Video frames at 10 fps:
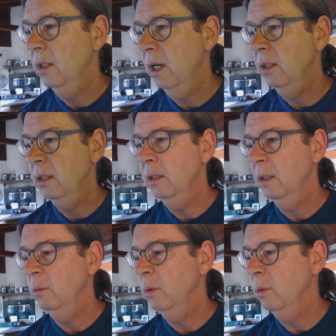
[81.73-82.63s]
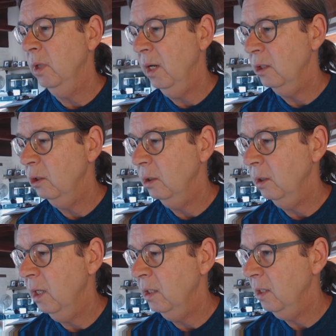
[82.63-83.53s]
The idea that we would
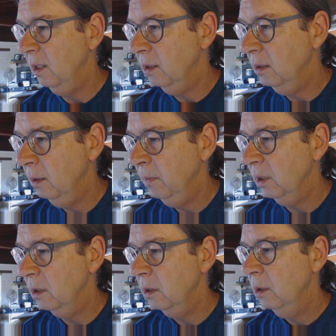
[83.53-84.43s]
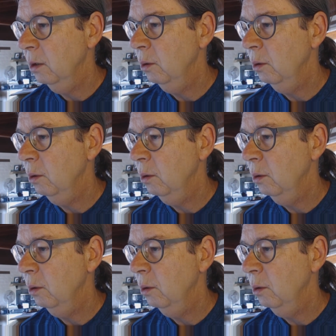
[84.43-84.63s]
actually, as academics